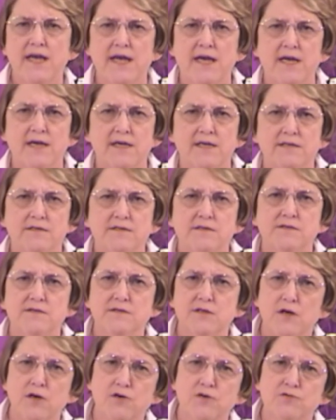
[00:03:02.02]
ands,
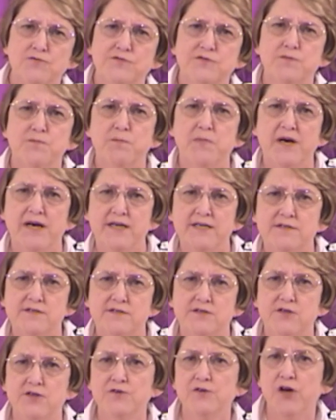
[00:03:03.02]
so's,
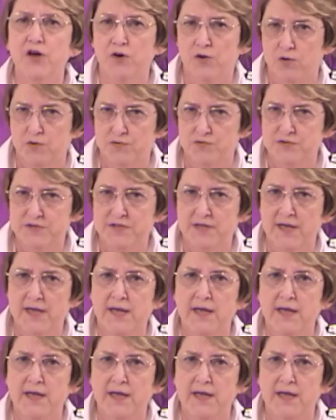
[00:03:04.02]
buts, you knows.